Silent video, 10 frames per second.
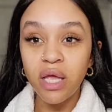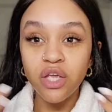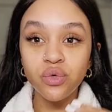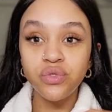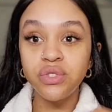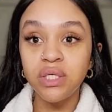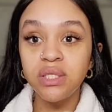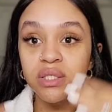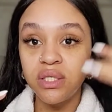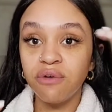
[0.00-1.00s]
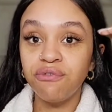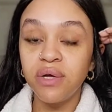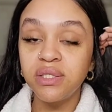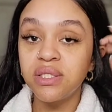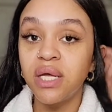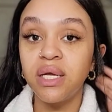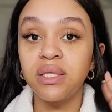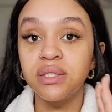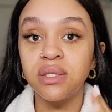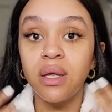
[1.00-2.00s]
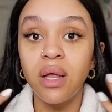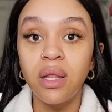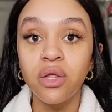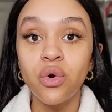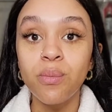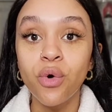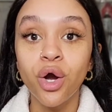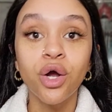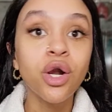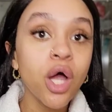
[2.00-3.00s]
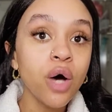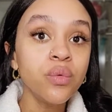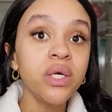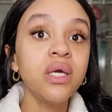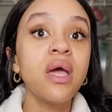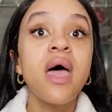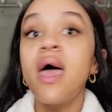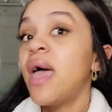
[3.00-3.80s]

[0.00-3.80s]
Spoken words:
Can you see the difference? Like, it's a little more glowy.